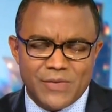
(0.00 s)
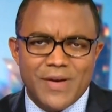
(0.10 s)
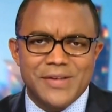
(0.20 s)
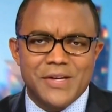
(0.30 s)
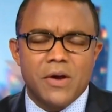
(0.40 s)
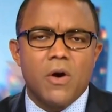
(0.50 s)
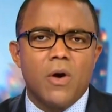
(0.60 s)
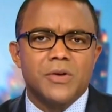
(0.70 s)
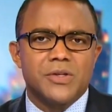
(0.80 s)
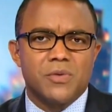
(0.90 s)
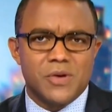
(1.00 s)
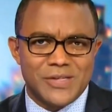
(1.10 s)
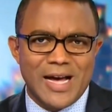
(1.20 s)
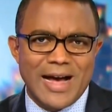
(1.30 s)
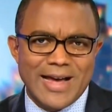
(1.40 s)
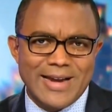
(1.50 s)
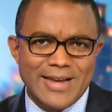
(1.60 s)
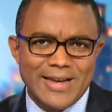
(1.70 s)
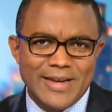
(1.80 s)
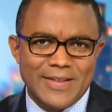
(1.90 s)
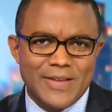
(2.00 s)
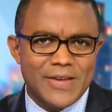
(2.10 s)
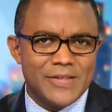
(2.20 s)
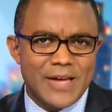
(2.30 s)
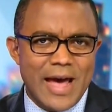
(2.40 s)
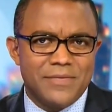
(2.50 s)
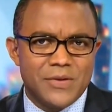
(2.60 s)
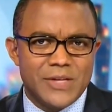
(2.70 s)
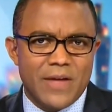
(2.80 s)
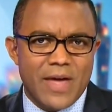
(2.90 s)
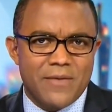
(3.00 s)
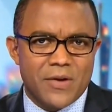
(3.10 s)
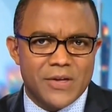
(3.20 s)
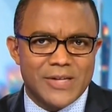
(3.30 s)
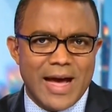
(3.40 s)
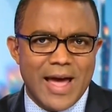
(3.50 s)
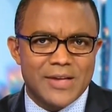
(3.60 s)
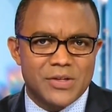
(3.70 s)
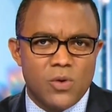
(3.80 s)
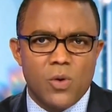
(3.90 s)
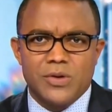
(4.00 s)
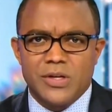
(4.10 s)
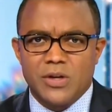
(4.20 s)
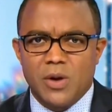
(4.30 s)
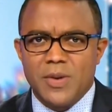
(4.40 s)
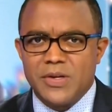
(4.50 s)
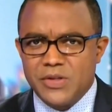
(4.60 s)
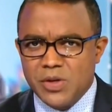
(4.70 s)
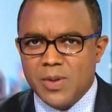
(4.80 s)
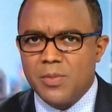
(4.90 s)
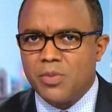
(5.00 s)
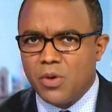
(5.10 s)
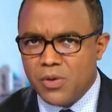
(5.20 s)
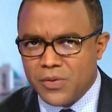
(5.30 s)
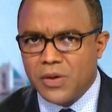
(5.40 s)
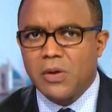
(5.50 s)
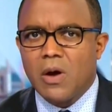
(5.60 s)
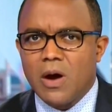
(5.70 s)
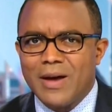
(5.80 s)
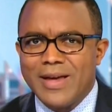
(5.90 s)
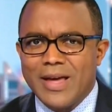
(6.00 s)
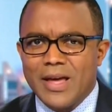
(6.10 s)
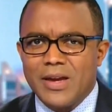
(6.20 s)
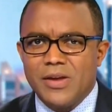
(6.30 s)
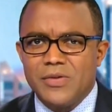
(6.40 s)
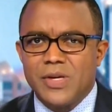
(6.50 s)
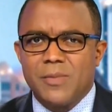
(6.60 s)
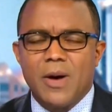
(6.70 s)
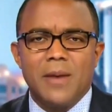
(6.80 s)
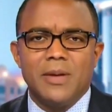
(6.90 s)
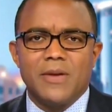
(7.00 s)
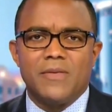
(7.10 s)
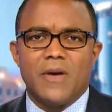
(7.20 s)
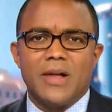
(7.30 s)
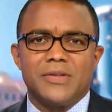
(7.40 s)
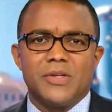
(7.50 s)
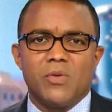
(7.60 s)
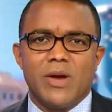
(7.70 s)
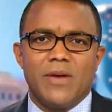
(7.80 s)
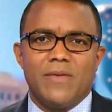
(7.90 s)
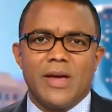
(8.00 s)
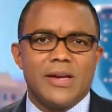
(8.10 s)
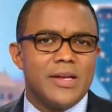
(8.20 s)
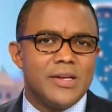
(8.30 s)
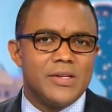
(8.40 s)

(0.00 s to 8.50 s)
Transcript: is facing calls to resign. This after South Africa's highest court determined Zuma broke the law in using public funds to renovate